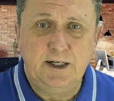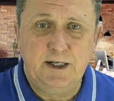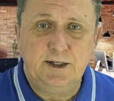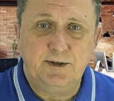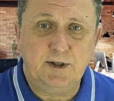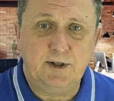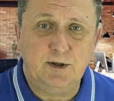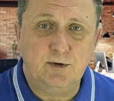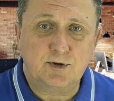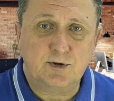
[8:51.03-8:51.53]

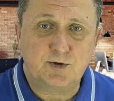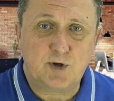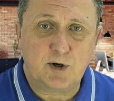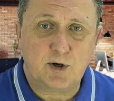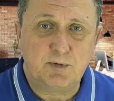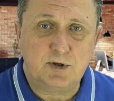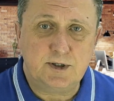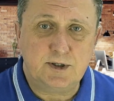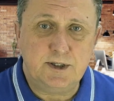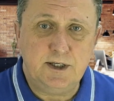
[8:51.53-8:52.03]
There is
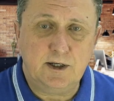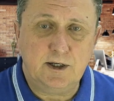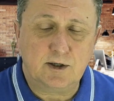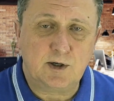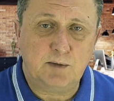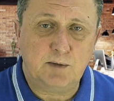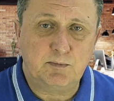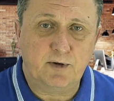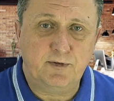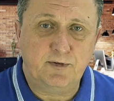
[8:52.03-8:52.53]
obviously a
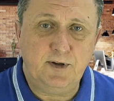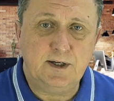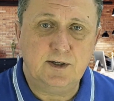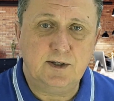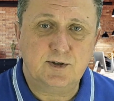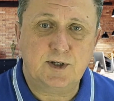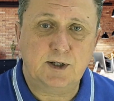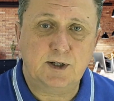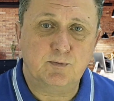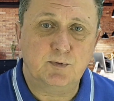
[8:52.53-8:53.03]
couple of things
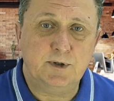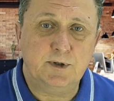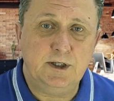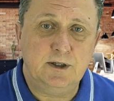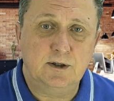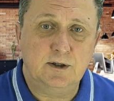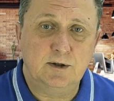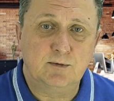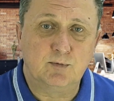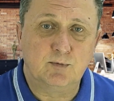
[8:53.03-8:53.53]
that we
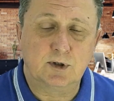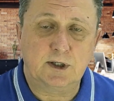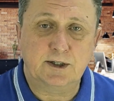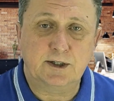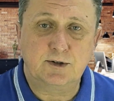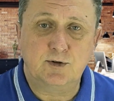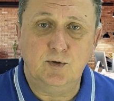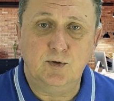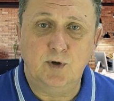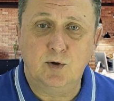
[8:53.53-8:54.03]
would like
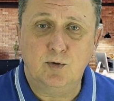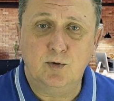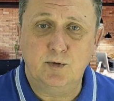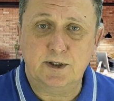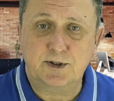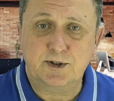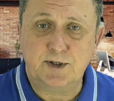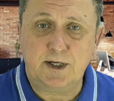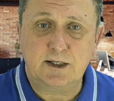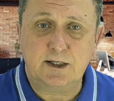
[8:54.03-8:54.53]
to know
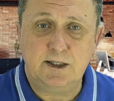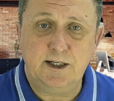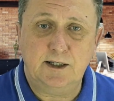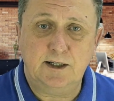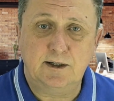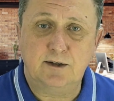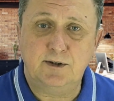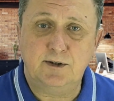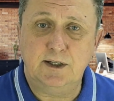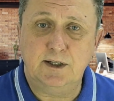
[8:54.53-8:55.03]
exactly, and
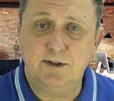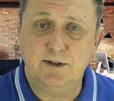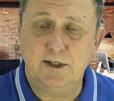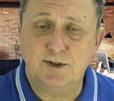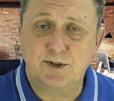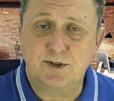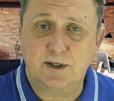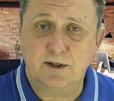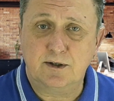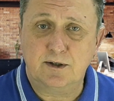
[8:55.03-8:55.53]
I think the
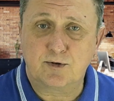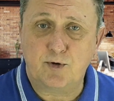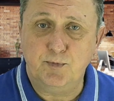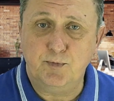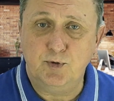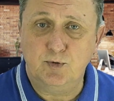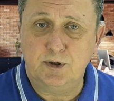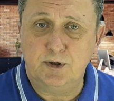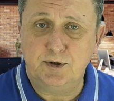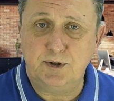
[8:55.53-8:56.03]
entire
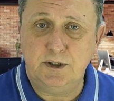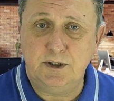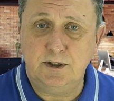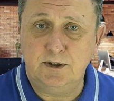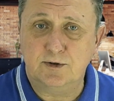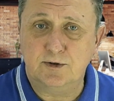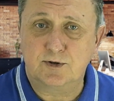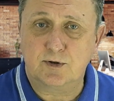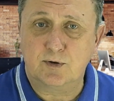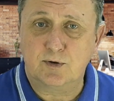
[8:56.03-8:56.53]
community
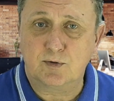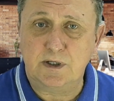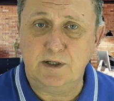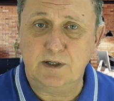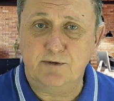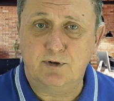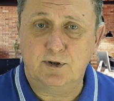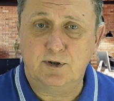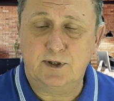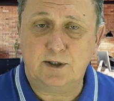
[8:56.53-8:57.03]
is looking
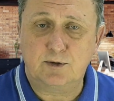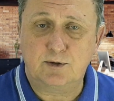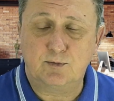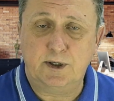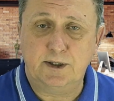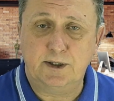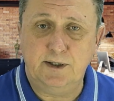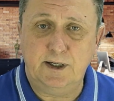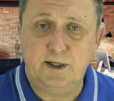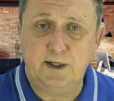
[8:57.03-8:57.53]
for that
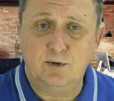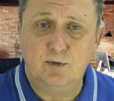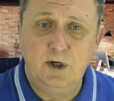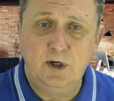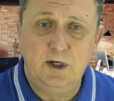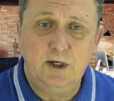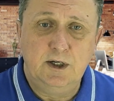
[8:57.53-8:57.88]
right now,